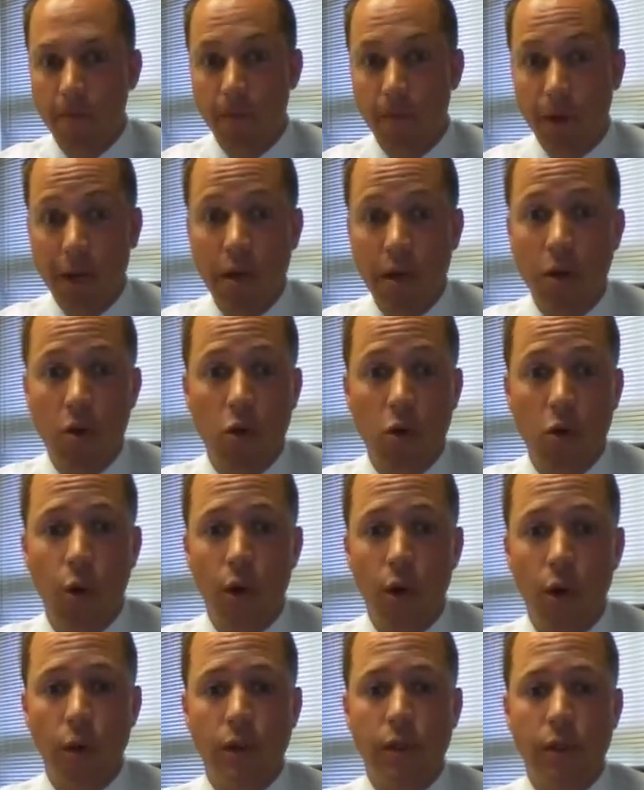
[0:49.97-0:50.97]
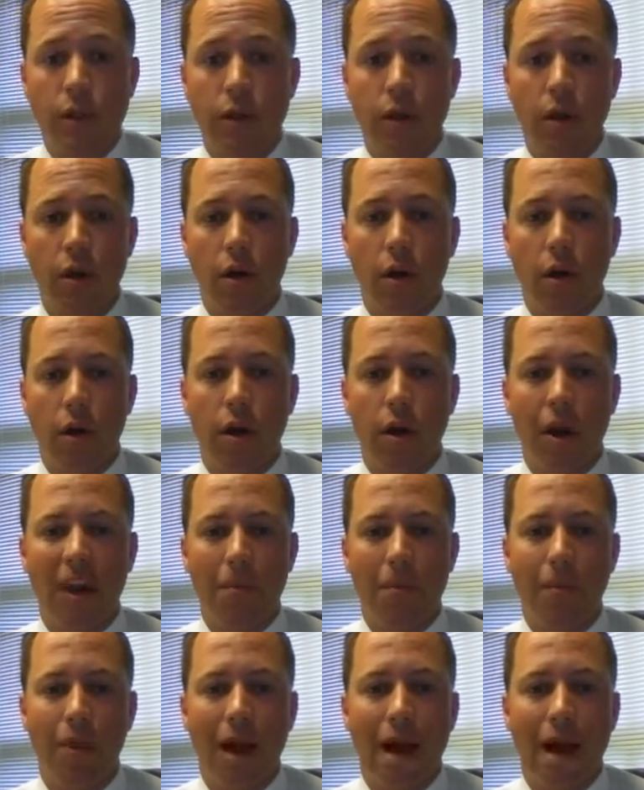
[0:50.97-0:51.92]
Video quotes are a